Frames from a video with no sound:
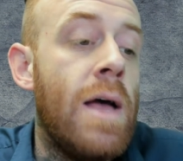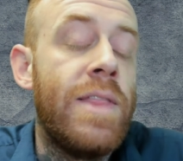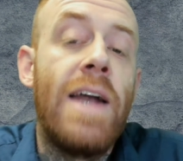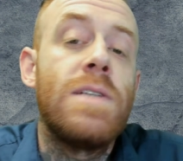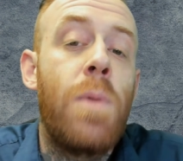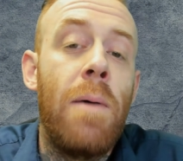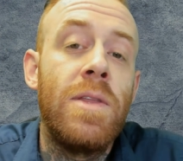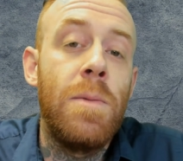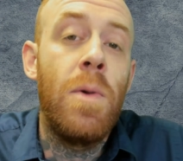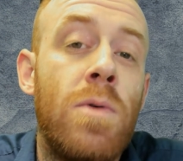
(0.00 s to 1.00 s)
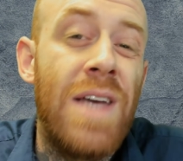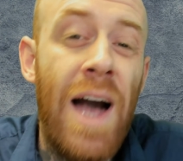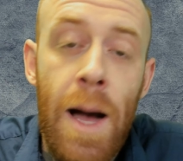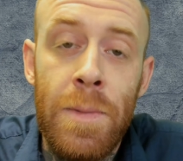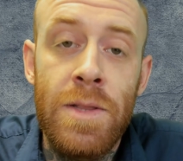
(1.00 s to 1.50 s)
That is probably the most
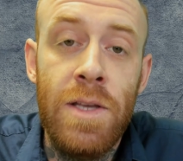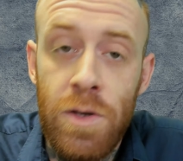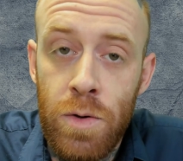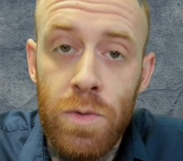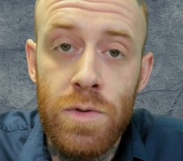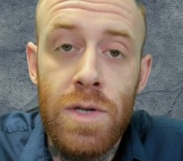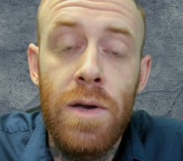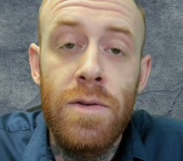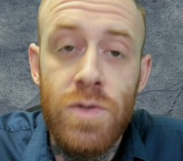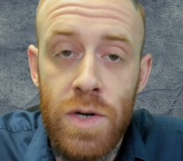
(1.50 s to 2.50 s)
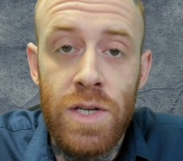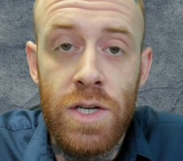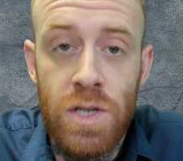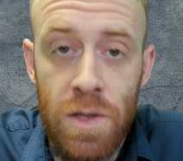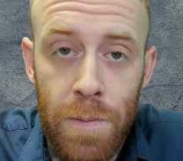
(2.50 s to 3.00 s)
commonly used
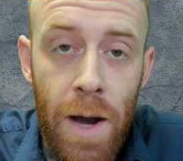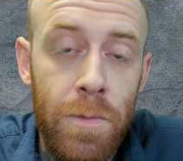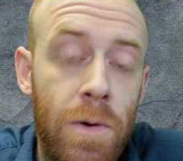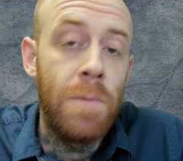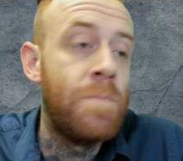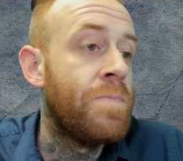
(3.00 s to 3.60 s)
translation of the Bible